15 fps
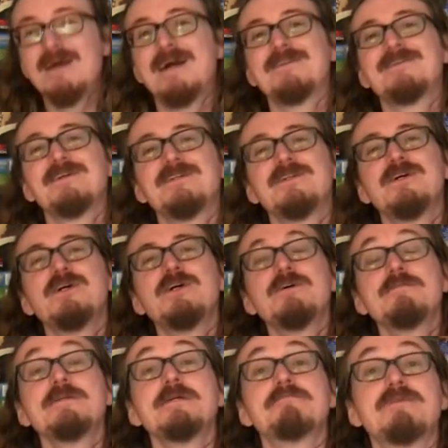I thought, you know, who
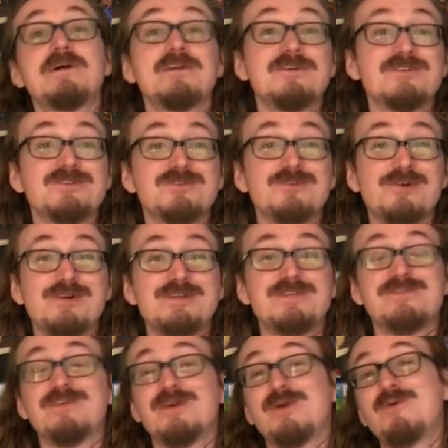would be a better source
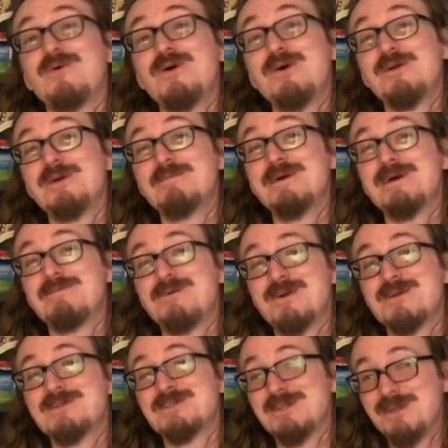for a quote about
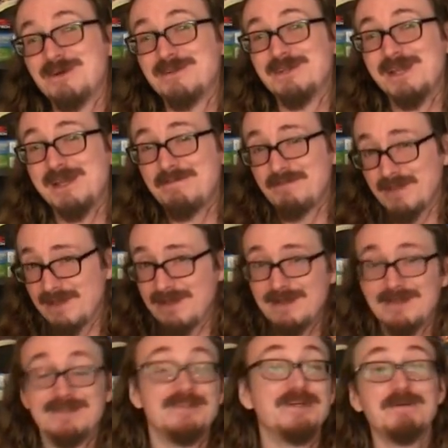Bard's Tale than
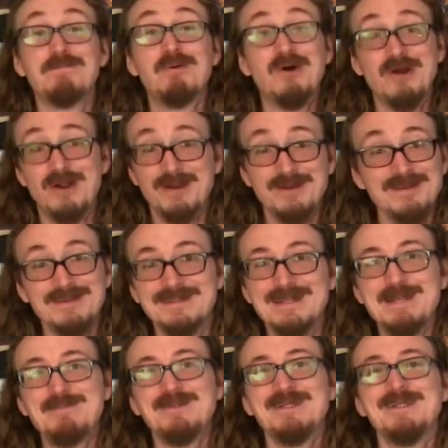the Bard,
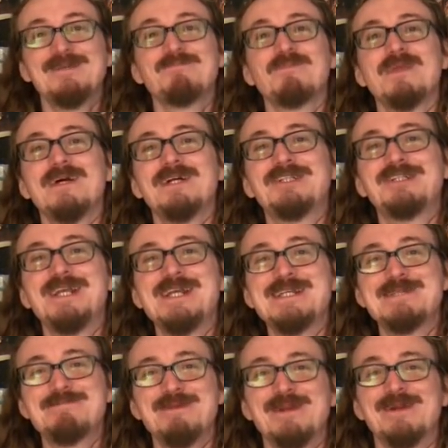namely uh,
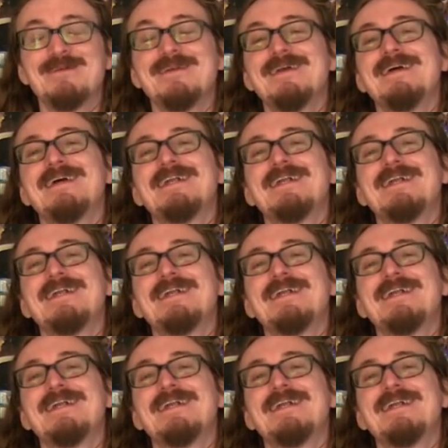Shakespeare.